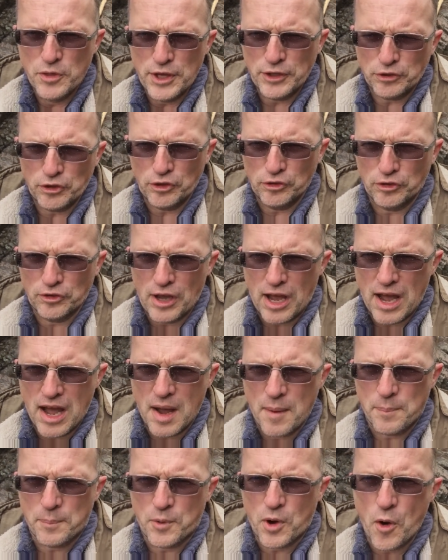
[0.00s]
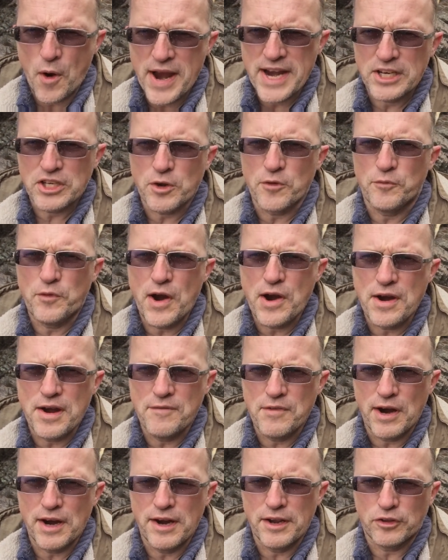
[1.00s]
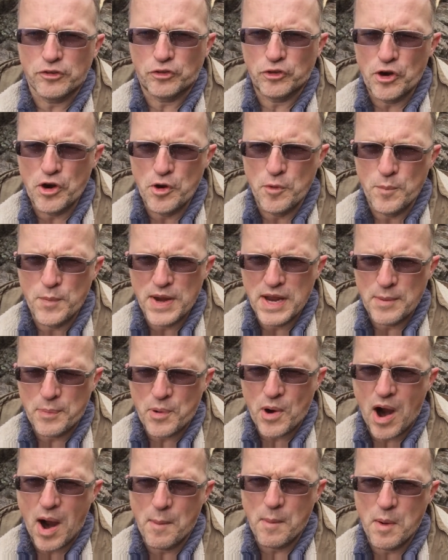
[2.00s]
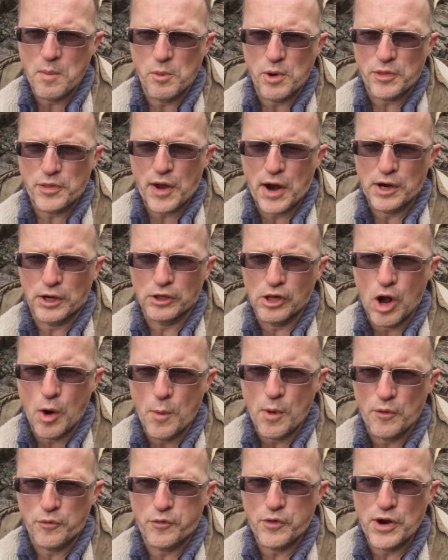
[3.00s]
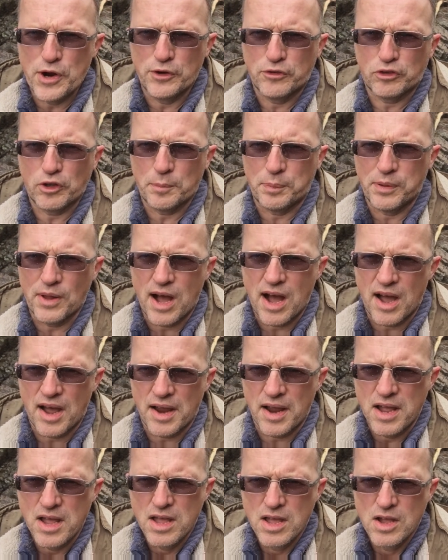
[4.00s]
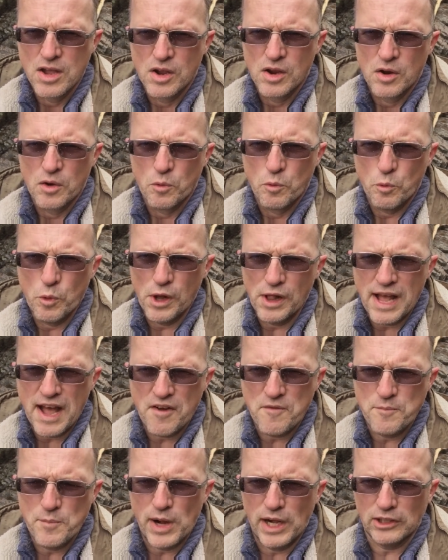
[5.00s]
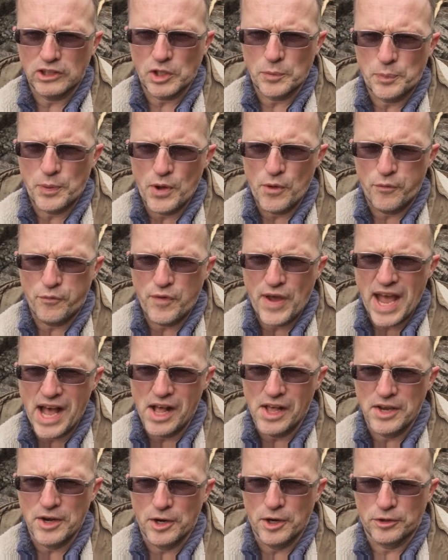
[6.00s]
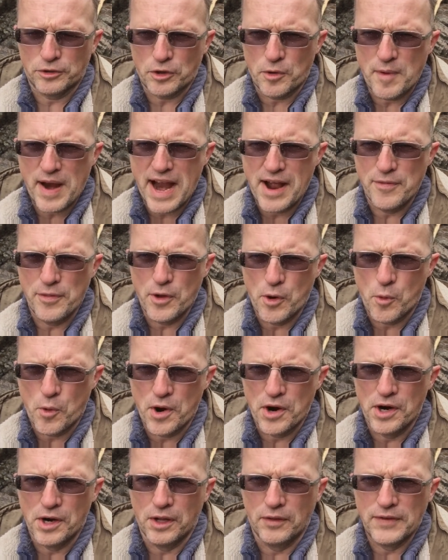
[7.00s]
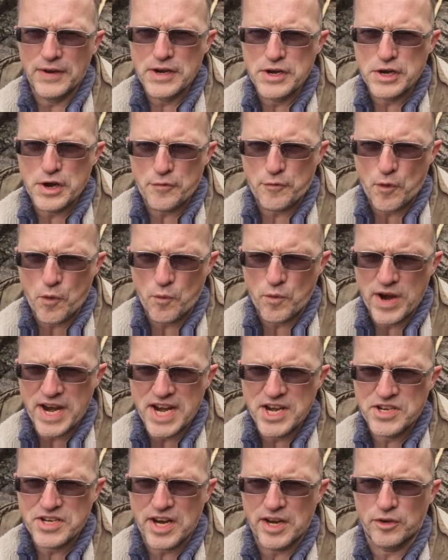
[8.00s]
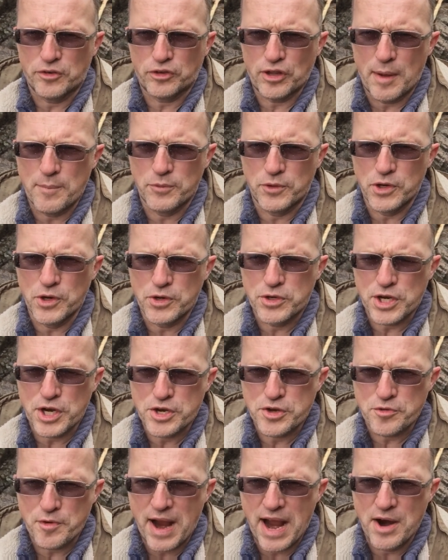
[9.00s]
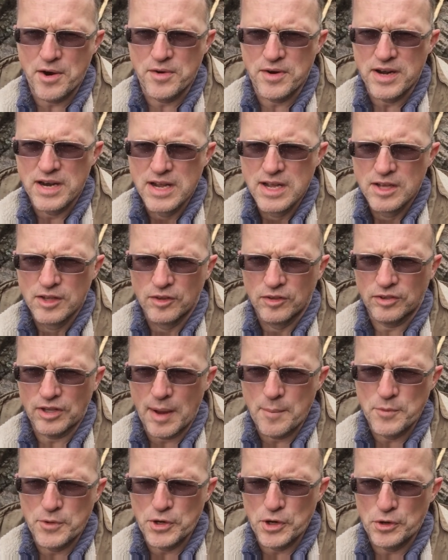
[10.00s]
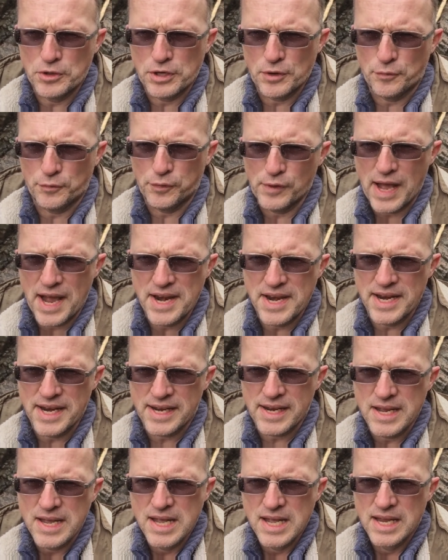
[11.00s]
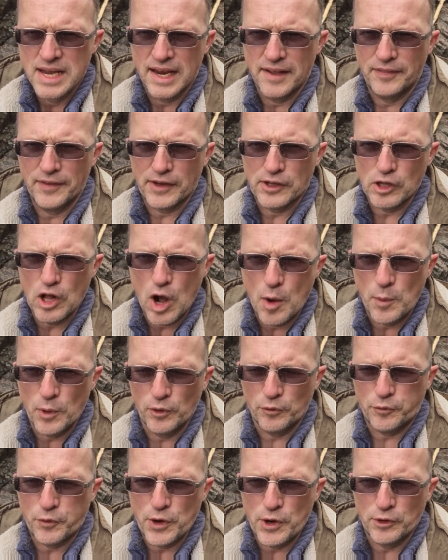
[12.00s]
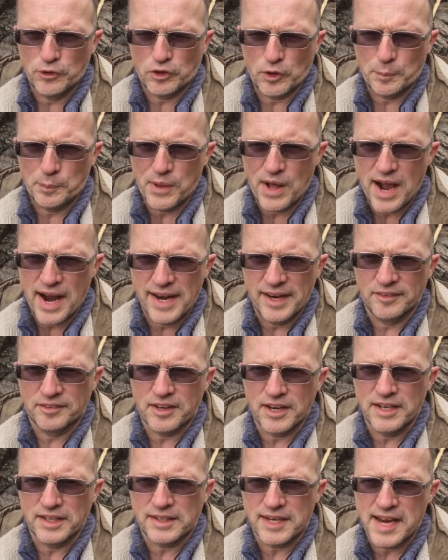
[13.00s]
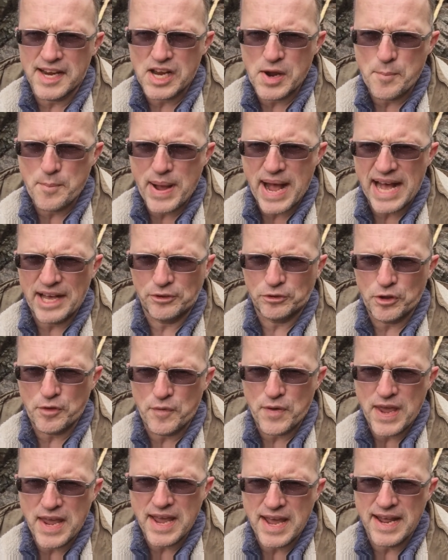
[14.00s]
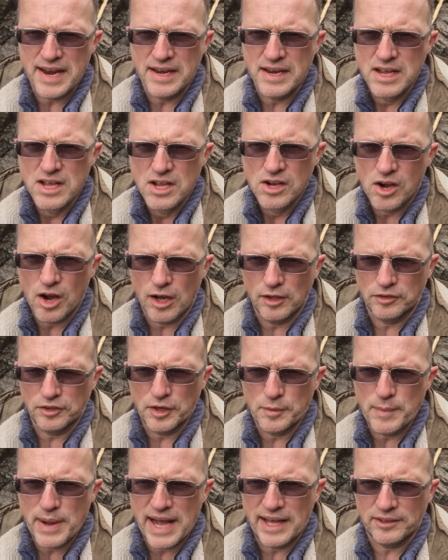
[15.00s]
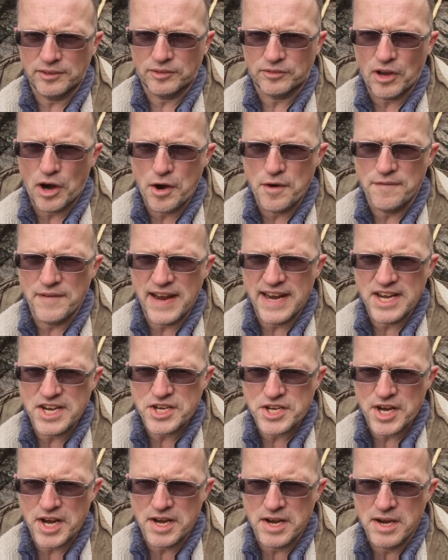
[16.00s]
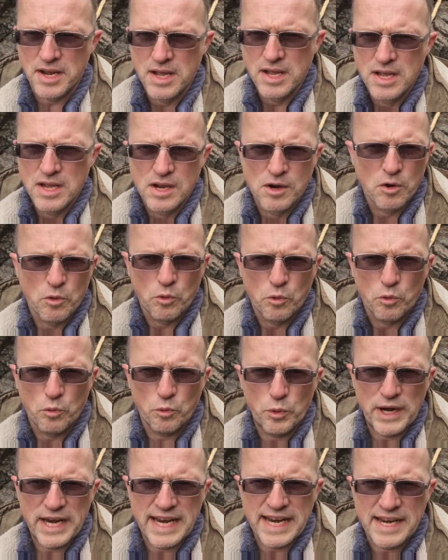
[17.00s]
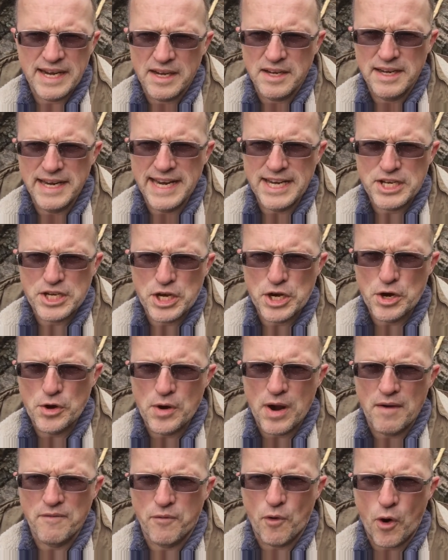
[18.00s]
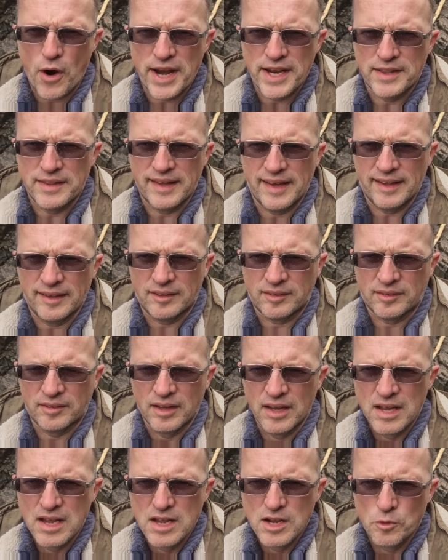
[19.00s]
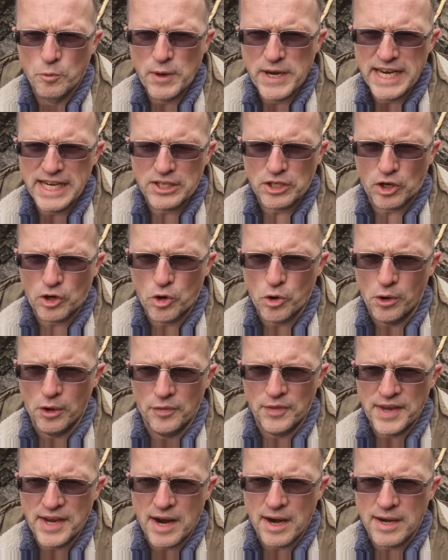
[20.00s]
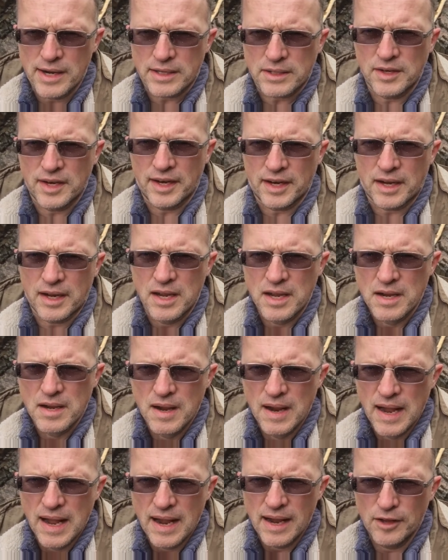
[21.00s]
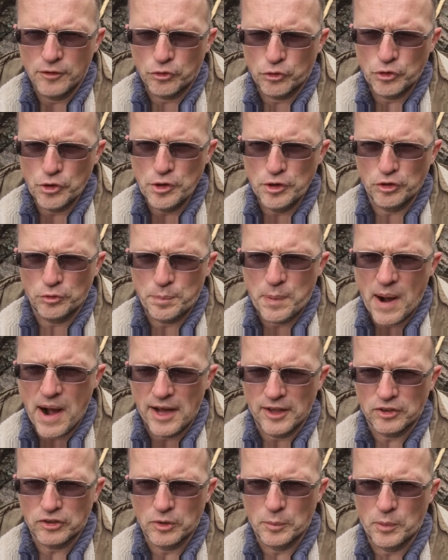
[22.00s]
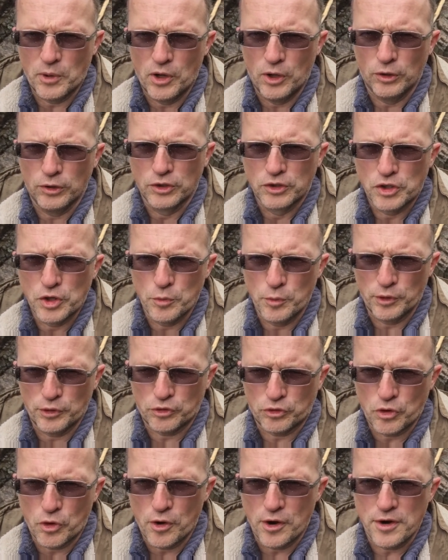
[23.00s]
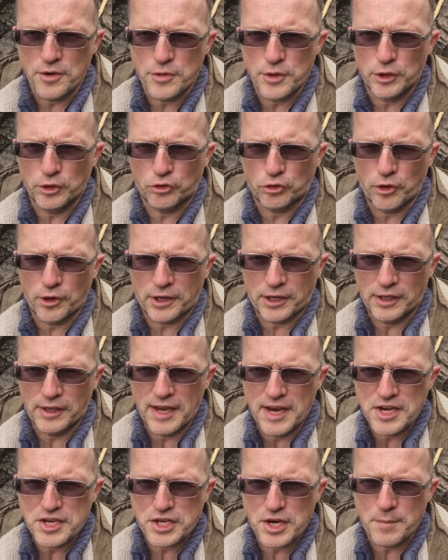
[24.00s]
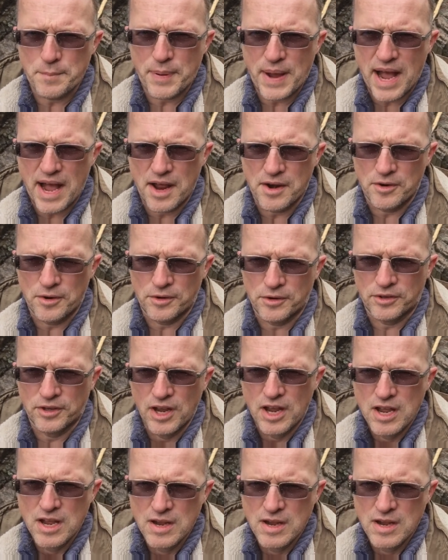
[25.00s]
This is uh, going to very, very soon be a problem with our global food supply. We'll have multiple failures around the world in different regions, some due to drought, some due to flooding, and the global food supply is going to take a massive hit, causing mass starvation. We need to avoid this. We need to cool the Arctic as soon as possible to restore the circulation patterns